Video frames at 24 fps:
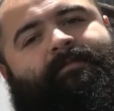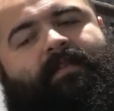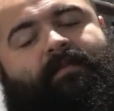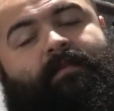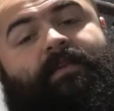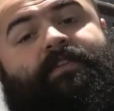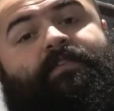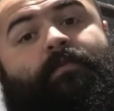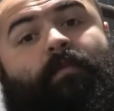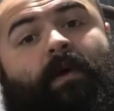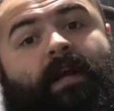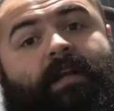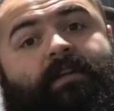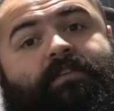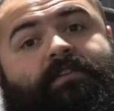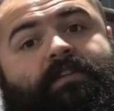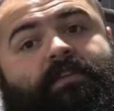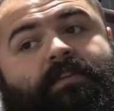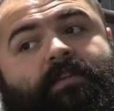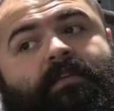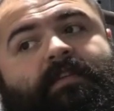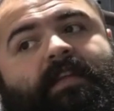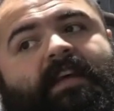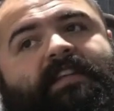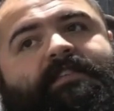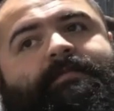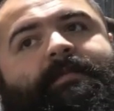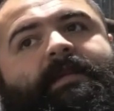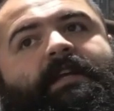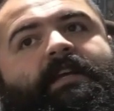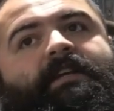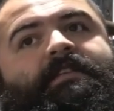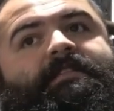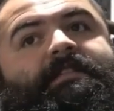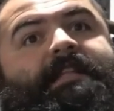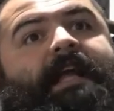The reason why you should do that is
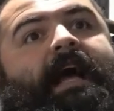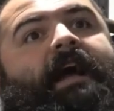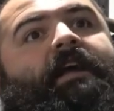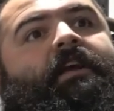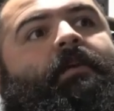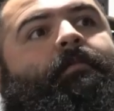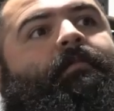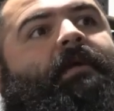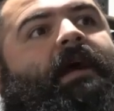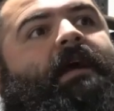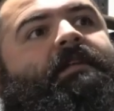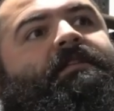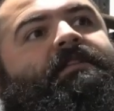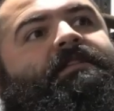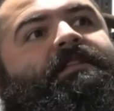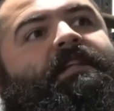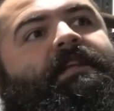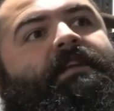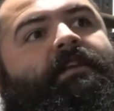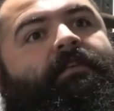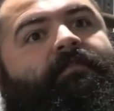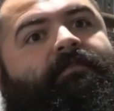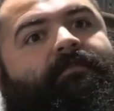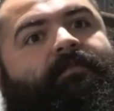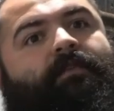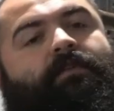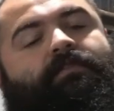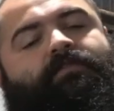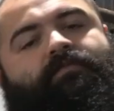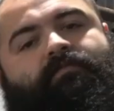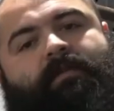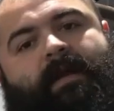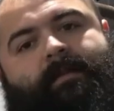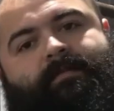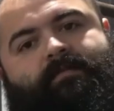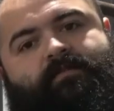because now you're practicing your
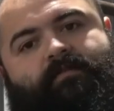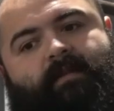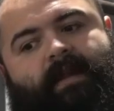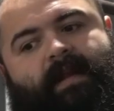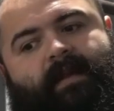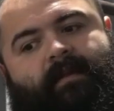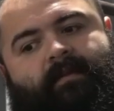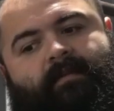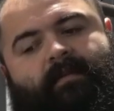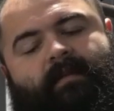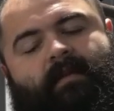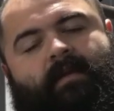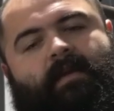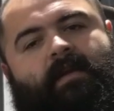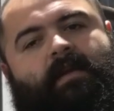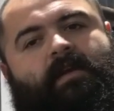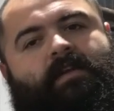first rep strength.